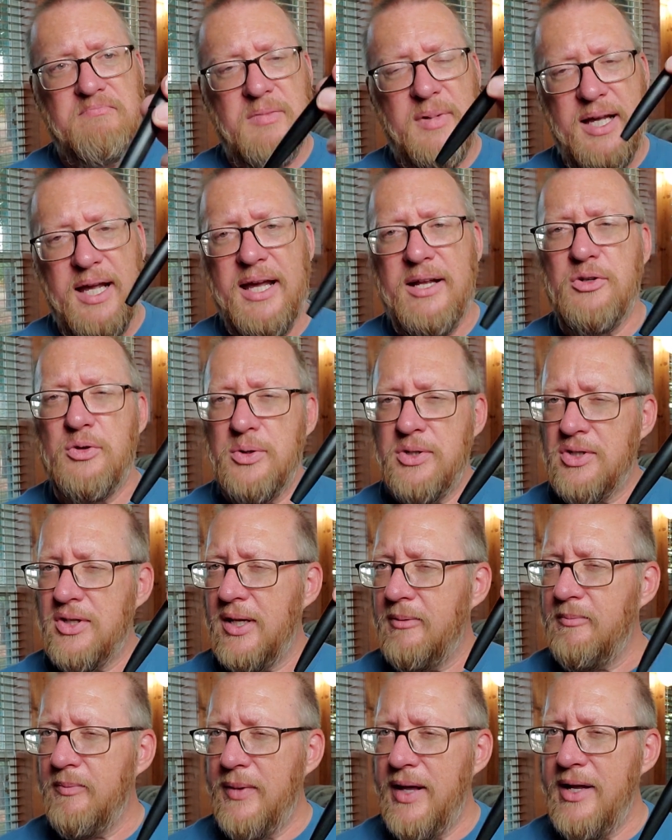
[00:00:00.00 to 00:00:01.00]

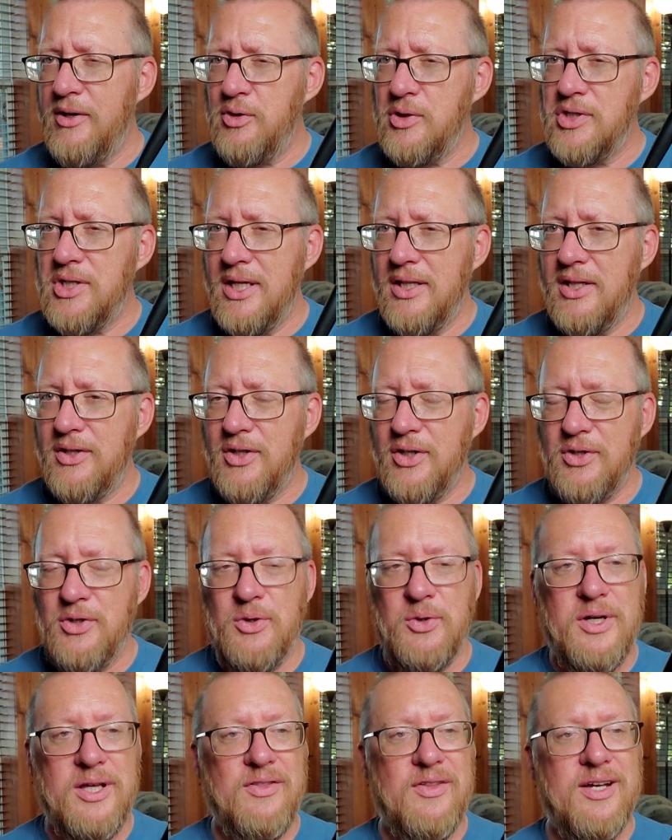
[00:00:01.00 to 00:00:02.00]
Interesting that they're
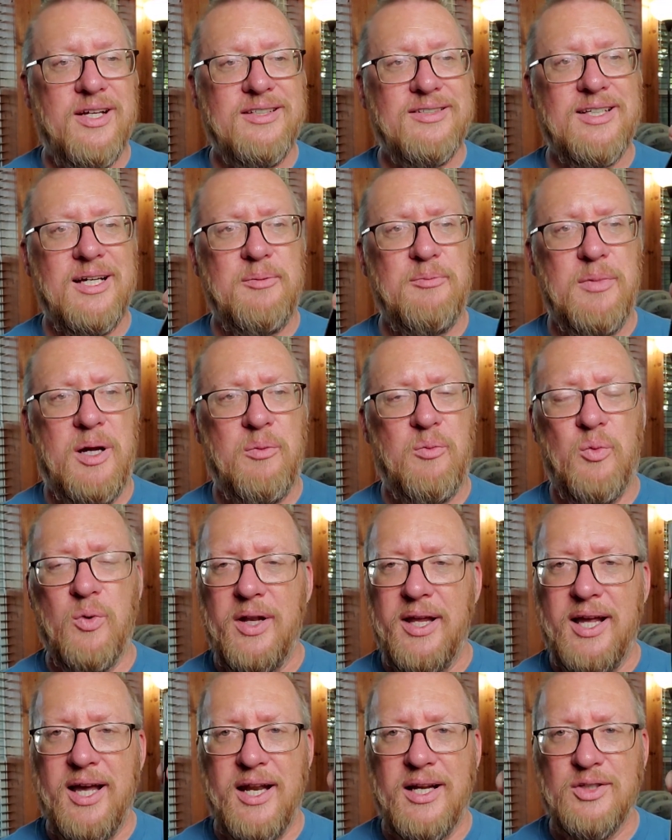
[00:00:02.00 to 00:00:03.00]
doing this. I'm
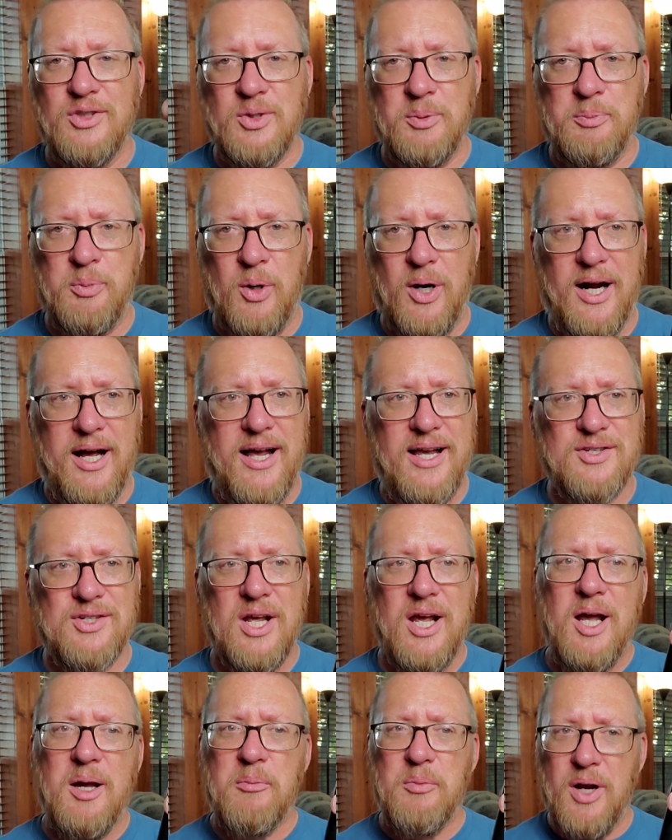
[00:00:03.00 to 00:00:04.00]
really kind of surprised,
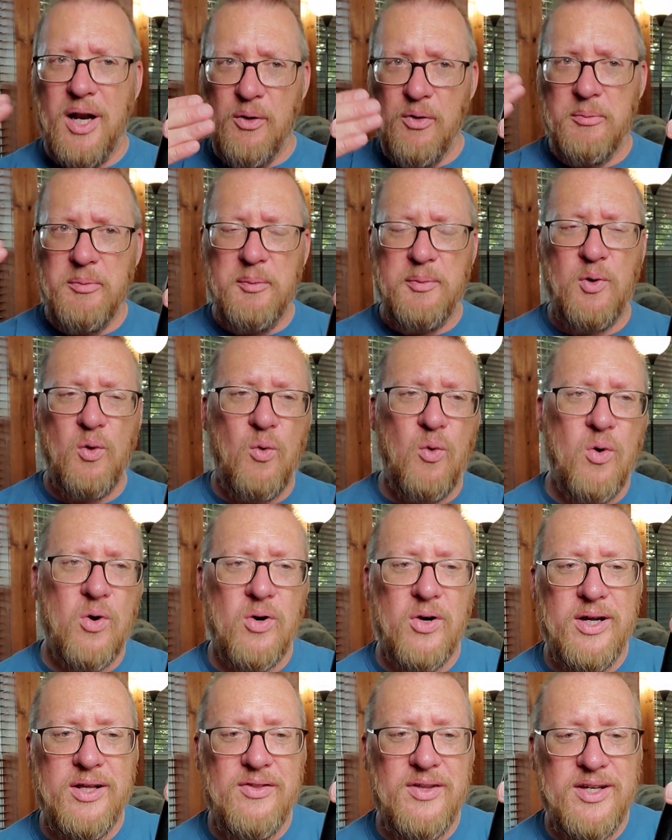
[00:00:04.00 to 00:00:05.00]
but I remember
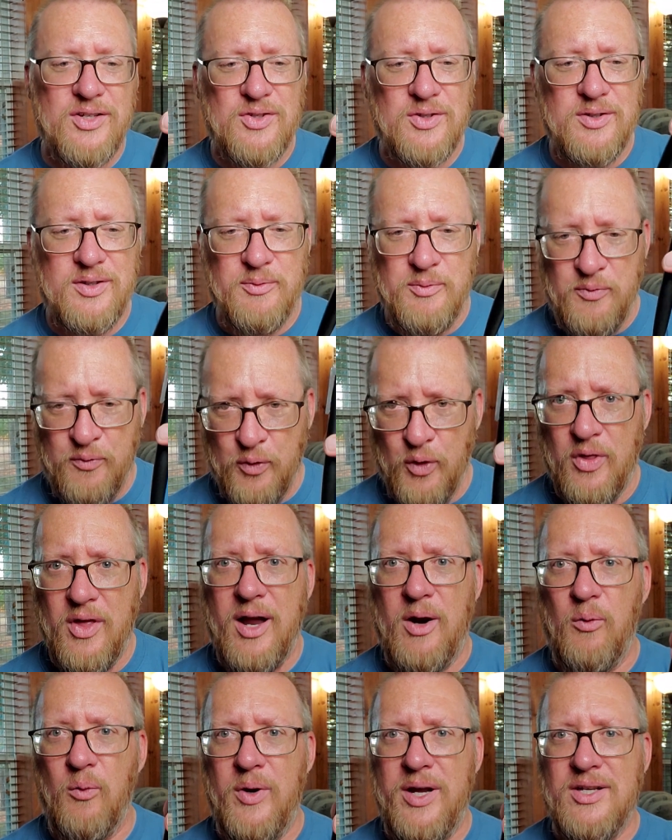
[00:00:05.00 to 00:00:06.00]
ordering this for
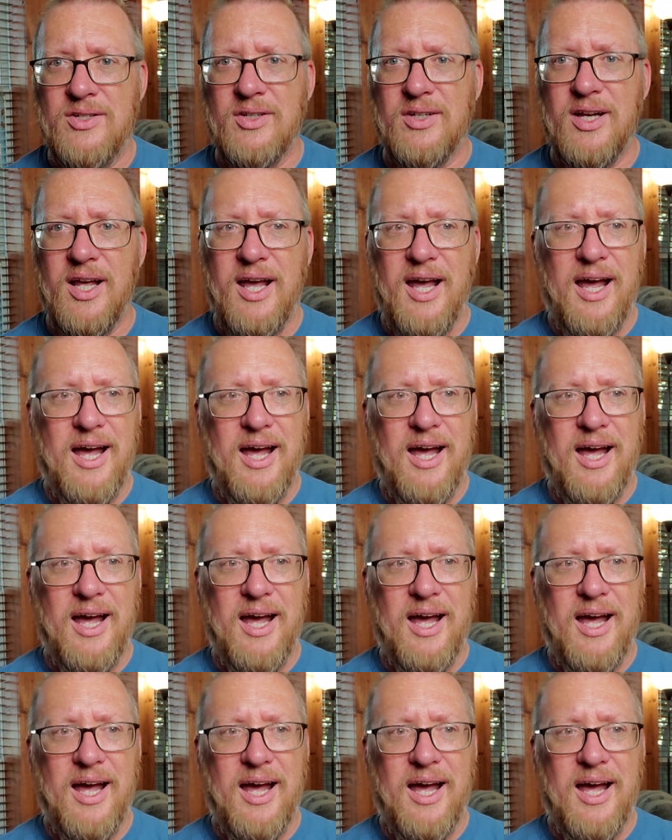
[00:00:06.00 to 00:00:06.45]
that reason.